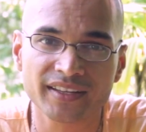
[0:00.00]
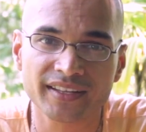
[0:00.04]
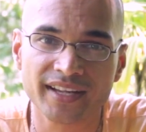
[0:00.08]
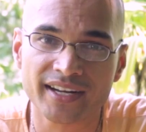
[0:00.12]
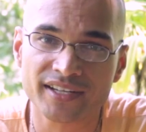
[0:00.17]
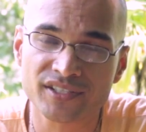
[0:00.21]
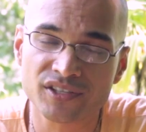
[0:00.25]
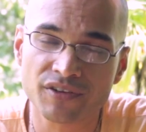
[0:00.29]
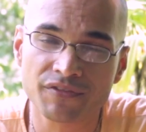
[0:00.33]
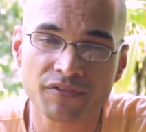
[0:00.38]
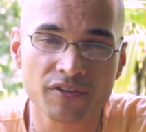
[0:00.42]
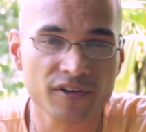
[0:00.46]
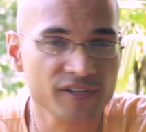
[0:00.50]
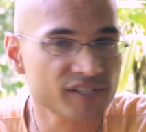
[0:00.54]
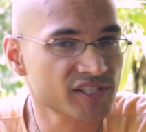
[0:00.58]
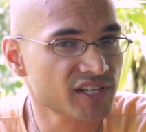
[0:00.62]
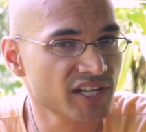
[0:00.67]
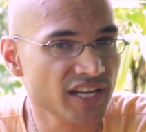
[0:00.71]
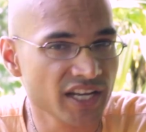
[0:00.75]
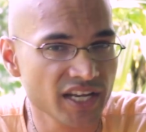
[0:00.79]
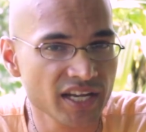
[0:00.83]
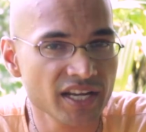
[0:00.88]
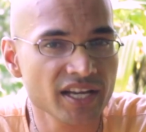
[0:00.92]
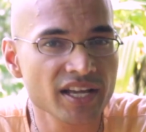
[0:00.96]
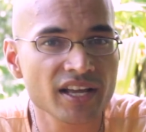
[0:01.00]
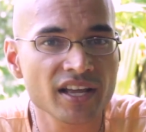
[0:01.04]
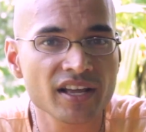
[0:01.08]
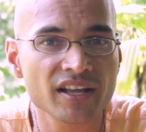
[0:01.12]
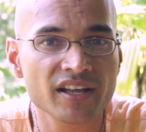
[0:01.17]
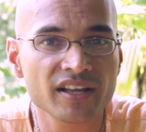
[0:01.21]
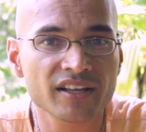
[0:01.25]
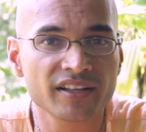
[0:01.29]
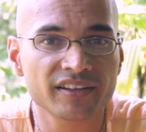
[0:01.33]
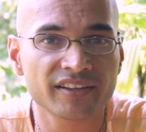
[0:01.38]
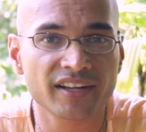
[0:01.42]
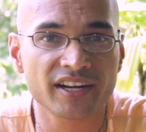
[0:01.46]
That's the first key.
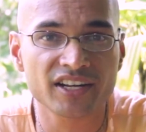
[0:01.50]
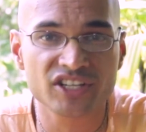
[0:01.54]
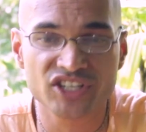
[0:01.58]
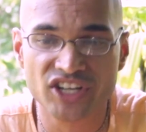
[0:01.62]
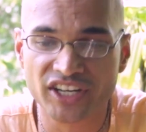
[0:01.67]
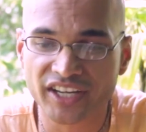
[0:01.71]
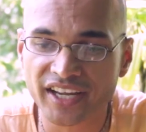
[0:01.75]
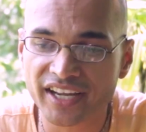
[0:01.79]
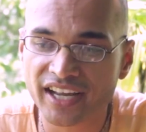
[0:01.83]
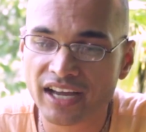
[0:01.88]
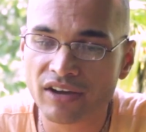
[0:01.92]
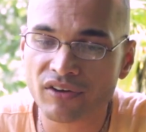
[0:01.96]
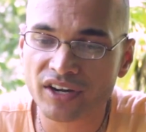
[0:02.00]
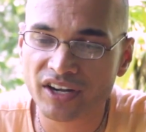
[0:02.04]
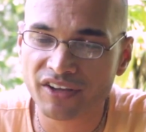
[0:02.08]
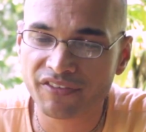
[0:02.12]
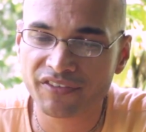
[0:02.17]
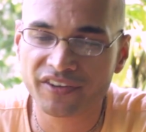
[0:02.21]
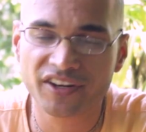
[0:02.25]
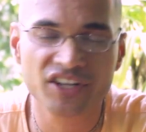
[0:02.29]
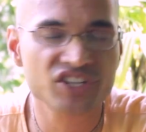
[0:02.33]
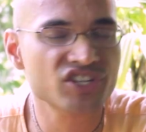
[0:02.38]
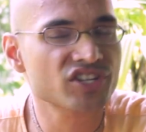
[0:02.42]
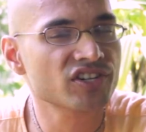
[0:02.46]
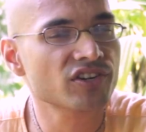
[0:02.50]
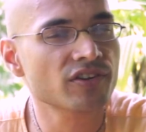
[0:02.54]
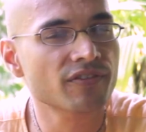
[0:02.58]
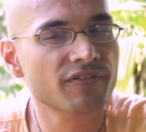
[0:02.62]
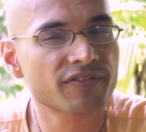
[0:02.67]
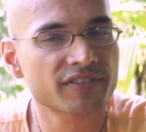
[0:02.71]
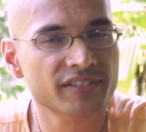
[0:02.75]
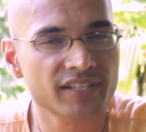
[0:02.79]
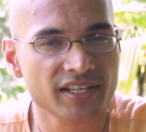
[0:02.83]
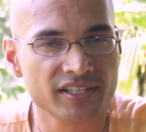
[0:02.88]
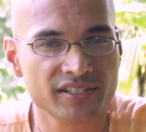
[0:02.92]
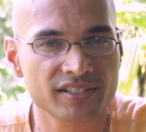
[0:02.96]
That checking our definition
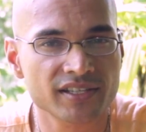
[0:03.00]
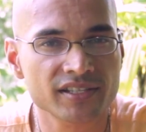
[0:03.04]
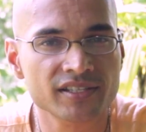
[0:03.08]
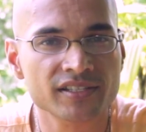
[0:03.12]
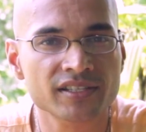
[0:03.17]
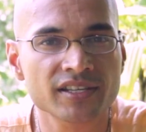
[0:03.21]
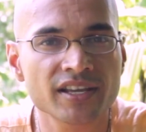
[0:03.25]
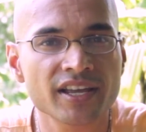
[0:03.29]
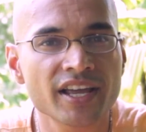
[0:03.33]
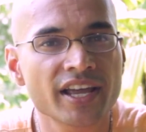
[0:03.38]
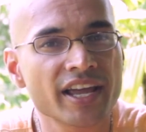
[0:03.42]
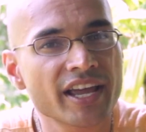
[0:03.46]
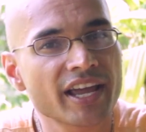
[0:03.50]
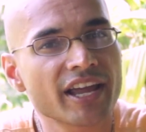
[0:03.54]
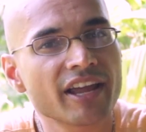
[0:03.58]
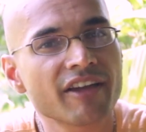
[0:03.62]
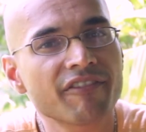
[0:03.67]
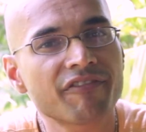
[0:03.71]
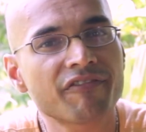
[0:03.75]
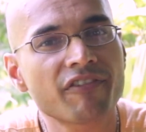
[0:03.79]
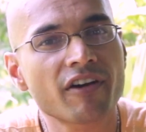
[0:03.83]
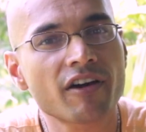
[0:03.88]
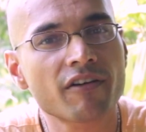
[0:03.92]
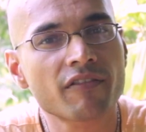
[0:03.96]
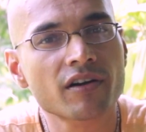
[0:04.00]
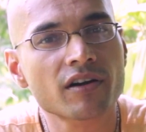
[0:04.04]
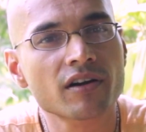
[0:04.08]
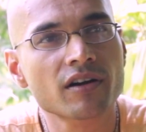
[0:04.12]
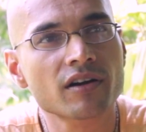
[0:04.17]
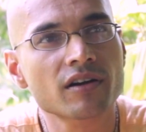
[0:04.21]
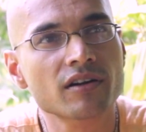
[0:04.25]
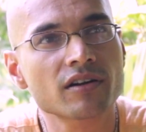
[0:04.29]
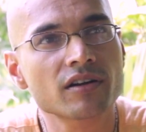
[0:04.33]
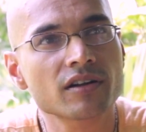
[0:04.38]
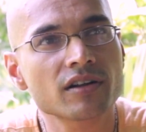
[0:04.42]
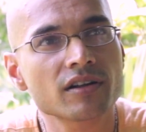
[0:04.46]
of success. If
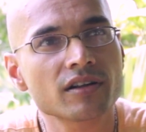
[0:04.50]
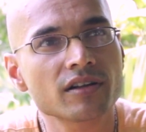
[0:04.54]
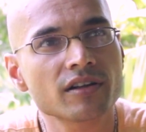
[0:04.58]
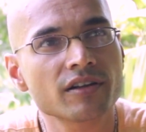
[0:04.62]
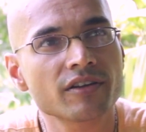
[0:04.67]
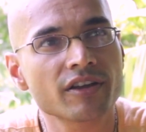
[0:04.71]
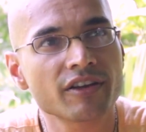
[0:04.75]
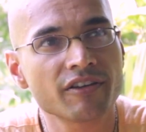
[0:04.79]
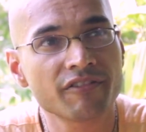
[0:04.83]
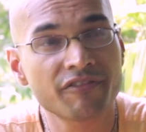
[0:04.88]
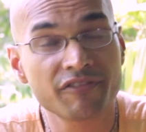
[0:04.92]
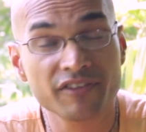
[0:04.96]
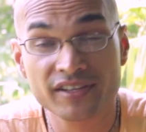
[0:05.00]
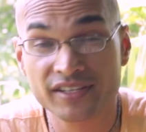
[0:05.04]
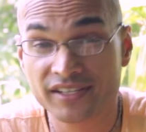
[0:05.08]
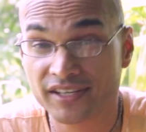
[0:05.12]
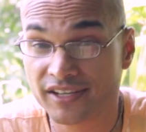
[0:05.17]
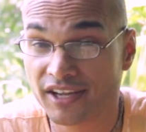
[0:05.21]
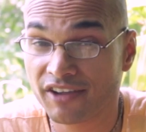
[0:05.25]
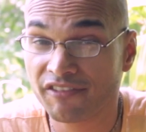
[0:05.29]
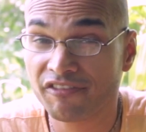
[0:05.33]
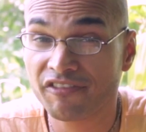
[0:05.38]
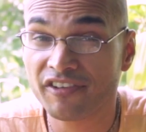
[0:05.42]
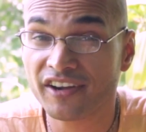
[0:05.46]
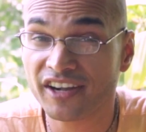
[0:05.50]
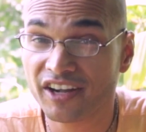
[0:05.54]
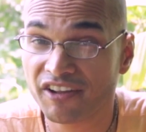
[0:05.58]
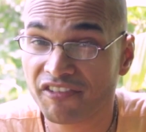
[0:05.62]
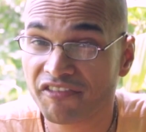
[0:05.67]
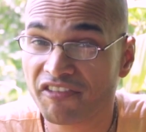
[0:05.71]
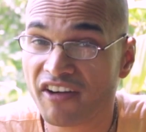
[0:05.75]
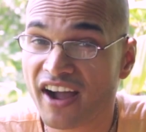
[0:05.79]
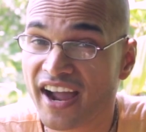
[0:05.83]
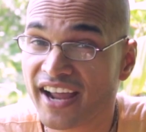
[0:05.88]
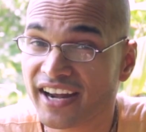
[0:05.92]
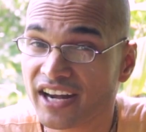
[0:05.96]
our if we if we
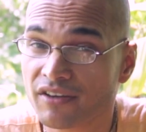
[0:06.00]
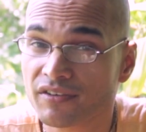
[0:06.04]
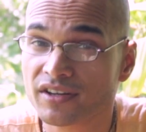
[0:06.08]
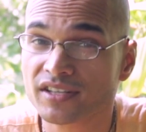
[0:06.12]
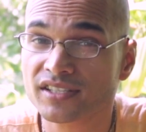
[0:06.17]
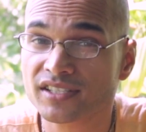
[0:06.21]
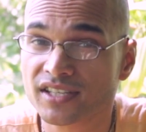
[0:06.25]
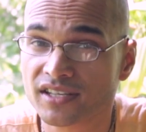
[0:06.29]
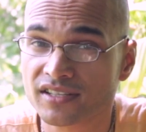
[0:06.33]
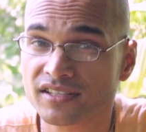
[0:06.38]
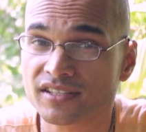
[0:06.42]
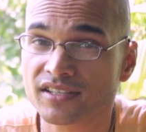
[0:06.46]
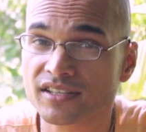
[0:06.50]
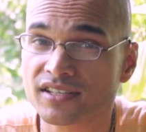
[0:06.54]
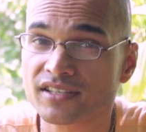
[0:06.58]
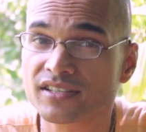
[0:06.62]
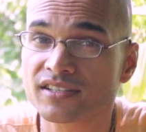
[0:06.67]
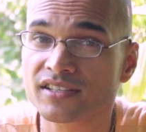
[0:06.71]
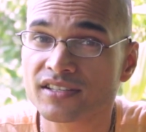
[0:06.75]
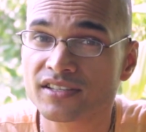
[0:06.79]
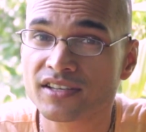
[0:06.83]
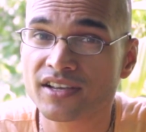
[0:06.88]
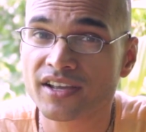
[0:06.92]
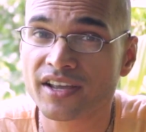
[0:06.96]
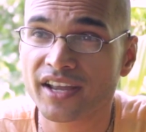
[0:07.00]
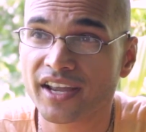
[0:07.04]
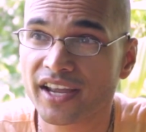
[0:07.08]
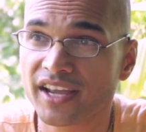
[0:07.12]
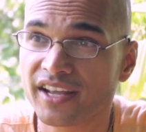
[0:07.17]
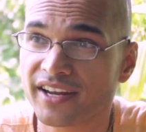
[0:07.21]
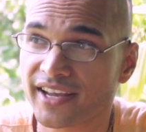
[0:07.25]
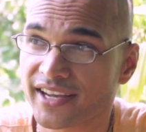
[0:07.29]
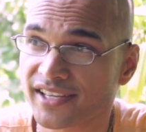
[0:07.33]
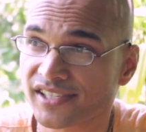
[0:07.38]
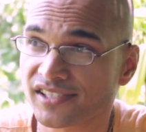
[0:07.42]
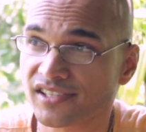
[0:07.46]
define our success
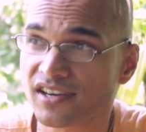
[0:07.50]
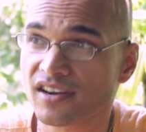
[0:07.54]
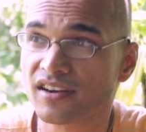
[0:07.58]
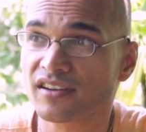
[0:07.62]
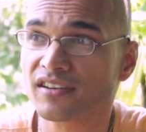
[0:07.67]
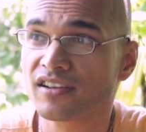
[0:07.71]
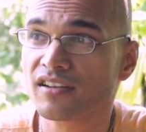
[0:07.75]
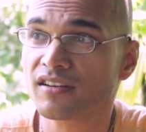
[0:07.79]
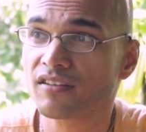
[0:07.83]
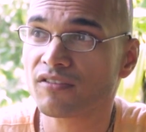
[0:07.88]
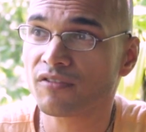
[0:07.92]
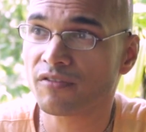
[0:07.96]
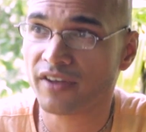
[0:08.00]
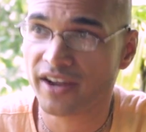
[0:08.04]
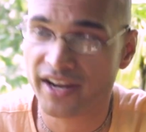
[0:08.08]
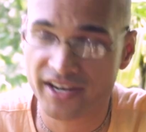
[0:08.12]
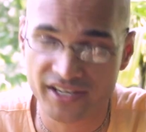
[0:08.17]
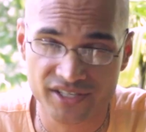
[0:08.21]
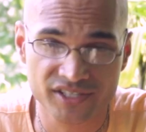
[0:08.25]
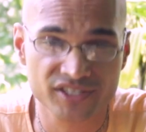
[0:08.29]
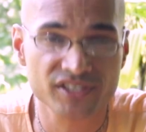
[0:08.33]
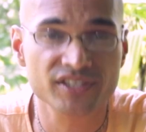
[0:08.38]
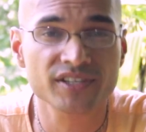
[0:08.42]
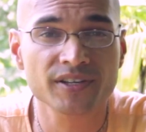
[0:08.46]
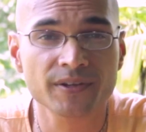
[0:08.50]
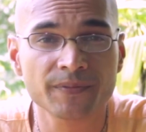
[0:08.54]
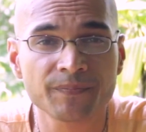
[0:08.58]
in external ways,